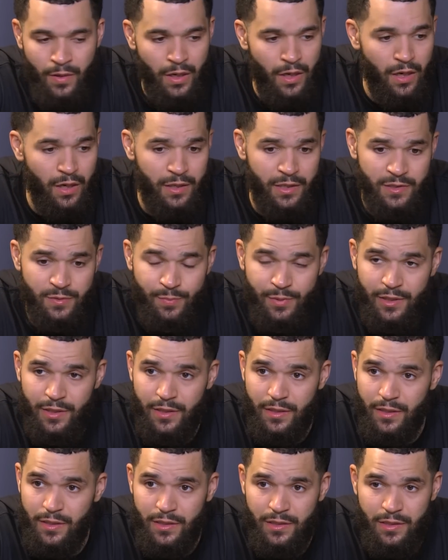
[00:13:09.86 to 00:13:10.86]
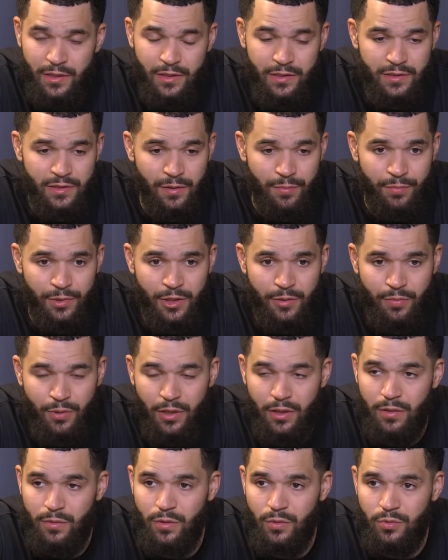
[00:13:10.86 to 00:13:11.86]
Oh, he's big. He's a big
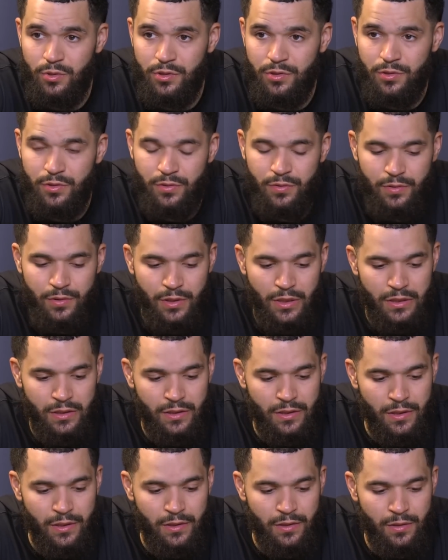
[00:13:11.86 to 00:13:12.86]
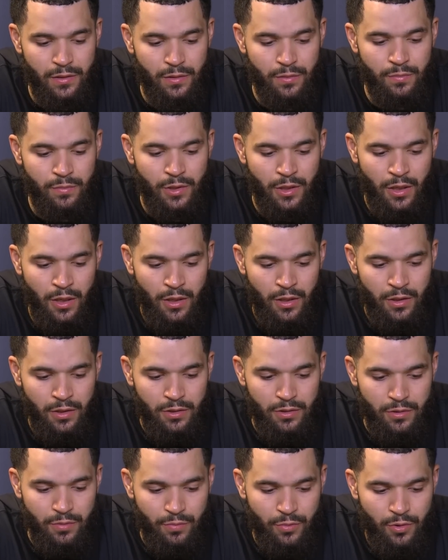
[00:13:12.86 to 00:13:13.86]
part of what we do, and I think
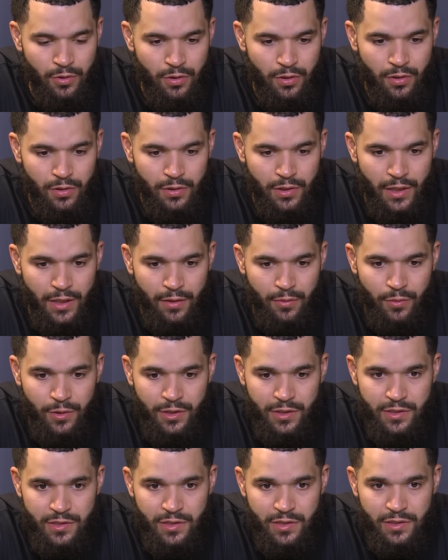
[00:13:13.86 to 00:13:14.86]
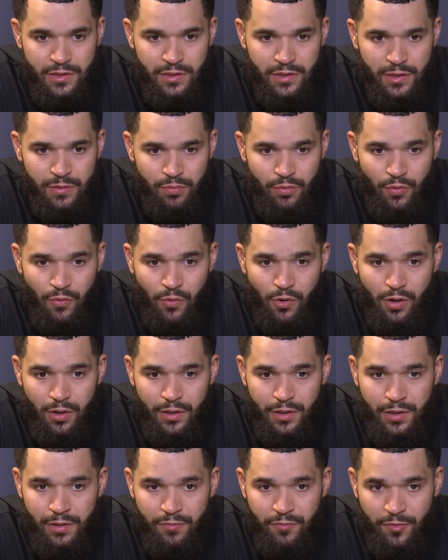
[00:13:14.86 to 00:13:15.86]
the more that we can just keep
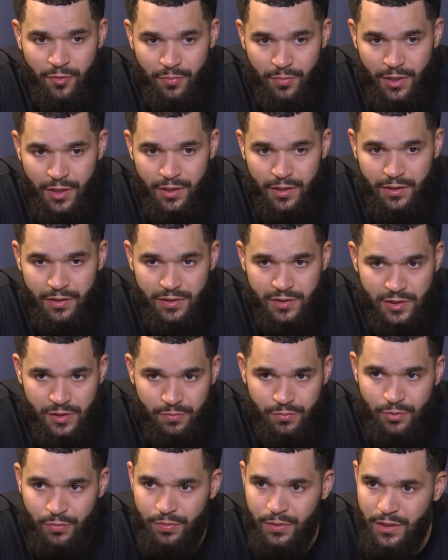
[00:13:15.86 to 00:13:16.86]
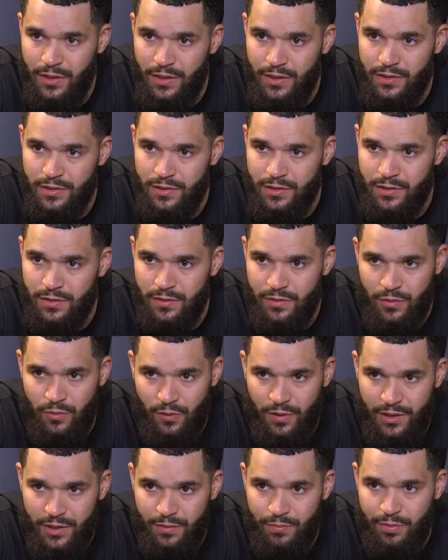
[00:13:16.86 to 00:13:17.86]
rewarding him for making the simple plays and the
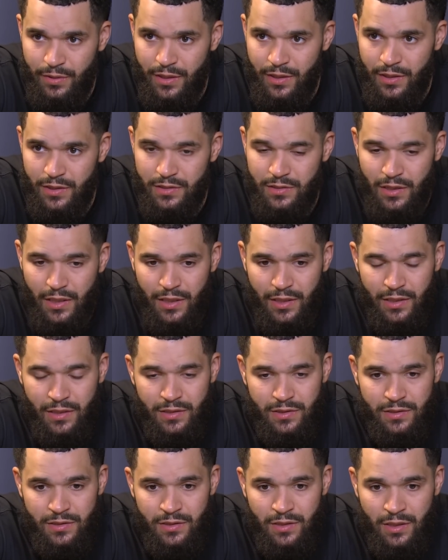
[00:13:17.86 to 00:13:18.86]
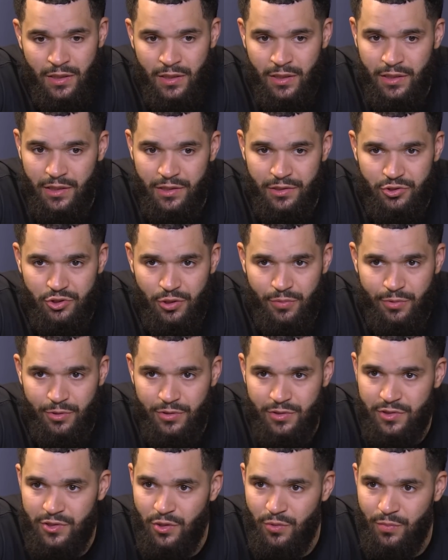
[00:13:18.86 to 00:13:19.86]
winning plays, like he's contributing
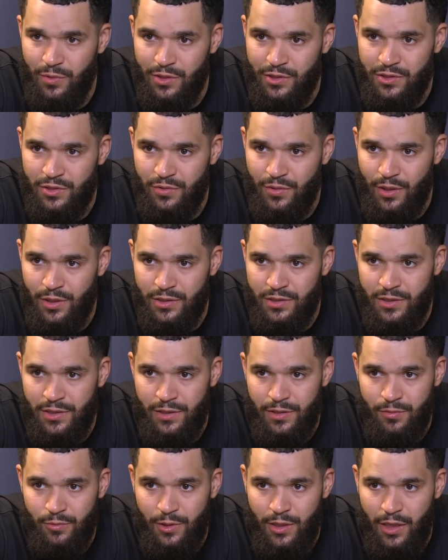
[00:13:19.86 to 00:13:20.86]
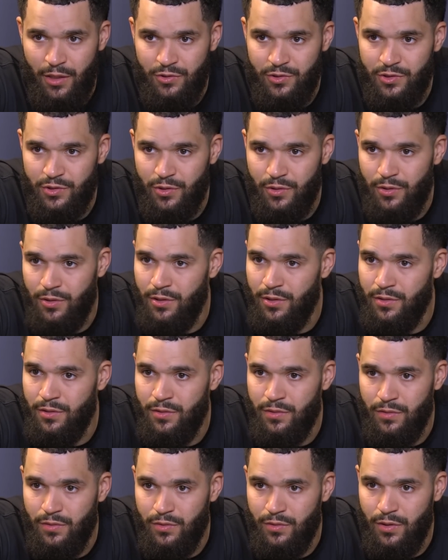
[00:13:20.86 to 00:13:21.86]
so much to our team without scoring,
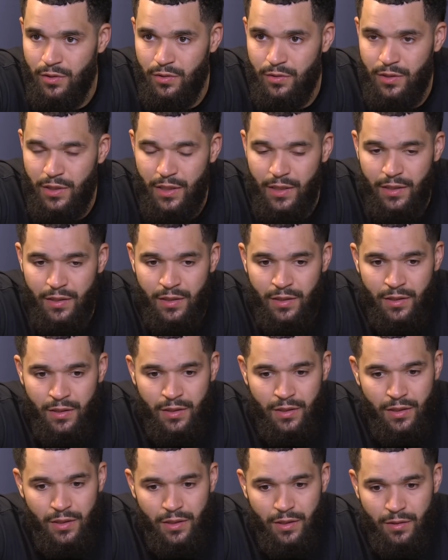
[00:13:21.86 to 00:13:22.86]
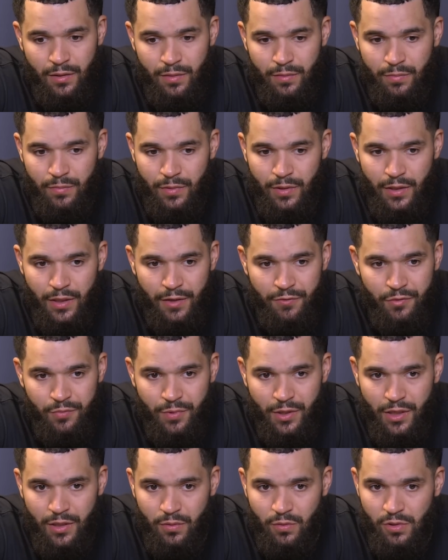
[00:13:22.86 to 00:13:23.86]
you know, that
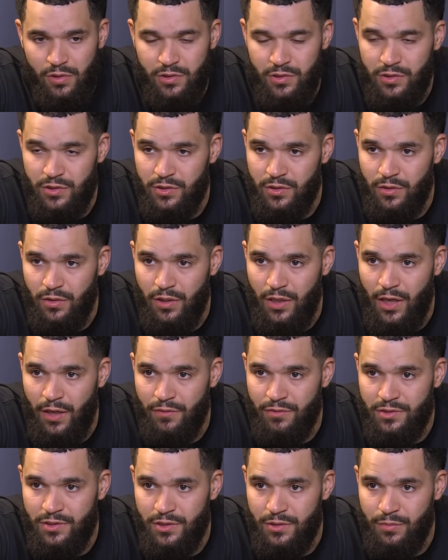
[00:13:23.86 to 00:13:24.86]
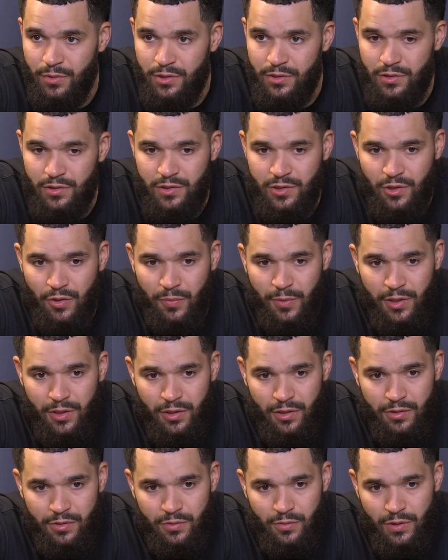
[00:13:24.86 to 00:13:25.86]
everybody wants to score, obviously, but there's so many
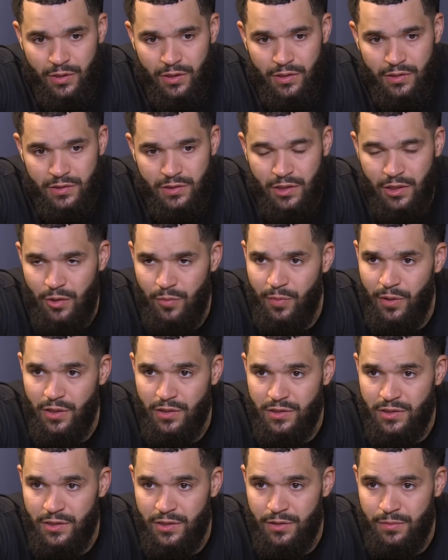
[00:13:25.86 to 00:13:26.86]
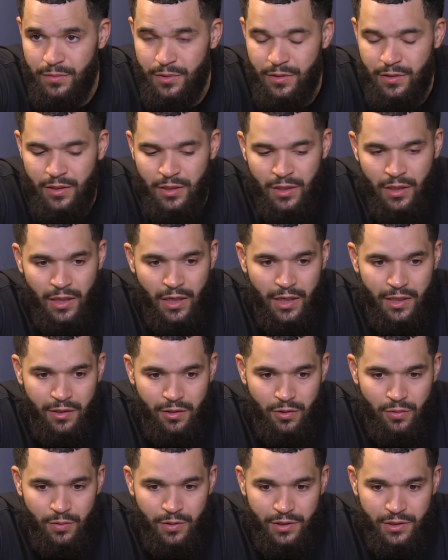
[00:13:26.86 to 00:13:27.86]
other ways to help our team. And I
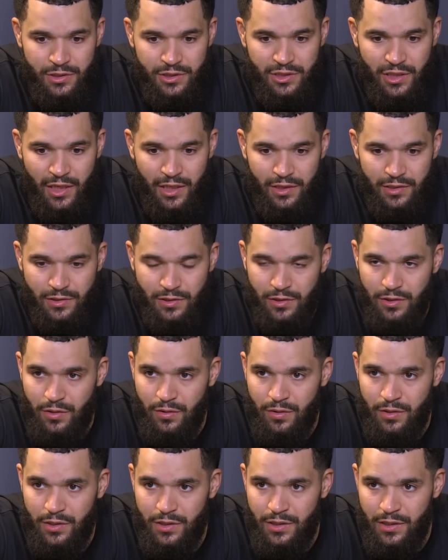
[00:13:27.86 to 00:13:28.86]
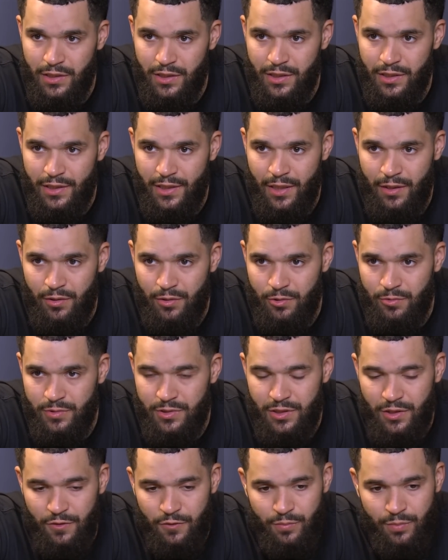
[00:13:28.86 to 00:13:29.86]
know when his shot isn't going, he can get down on
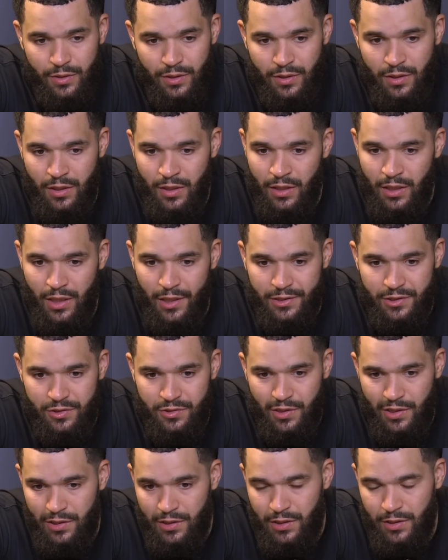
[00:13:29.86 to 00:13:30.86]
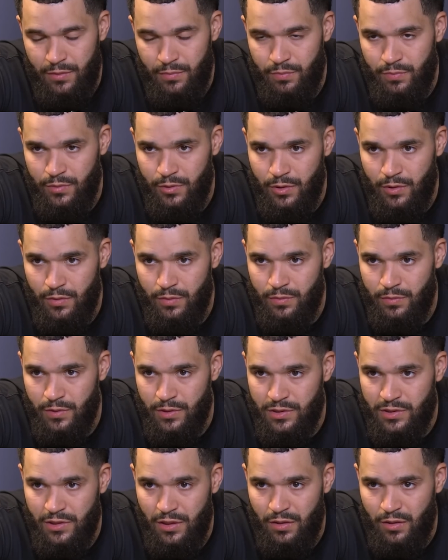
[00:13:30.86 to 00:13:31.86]
himself, but I just try to keep, you know,
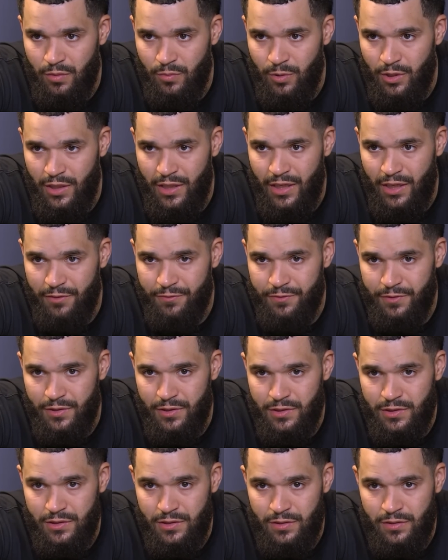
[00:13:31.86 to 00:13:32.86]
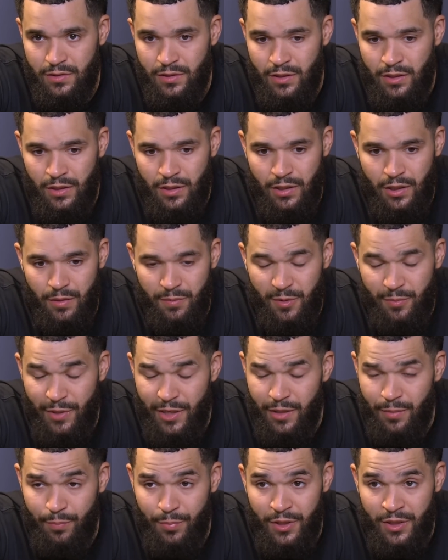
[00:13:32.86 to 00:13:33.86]
instilling him with confidence. And he made
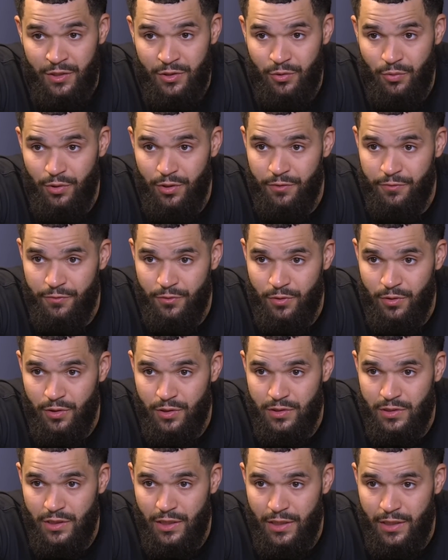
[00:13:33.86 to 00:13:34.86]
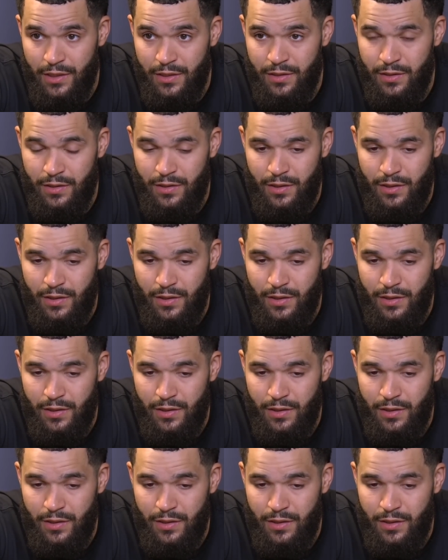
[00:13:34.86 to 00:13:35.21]
a big three for us late.